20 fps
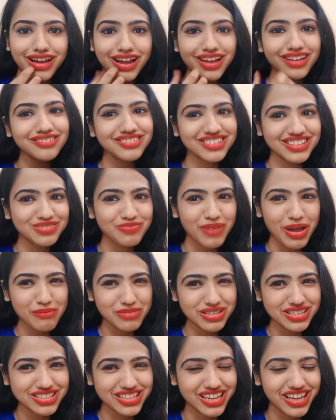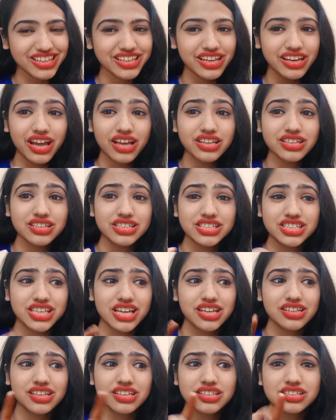it's my mistake that I didn't
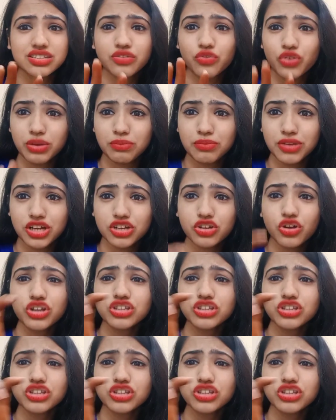check it's a 1 minute,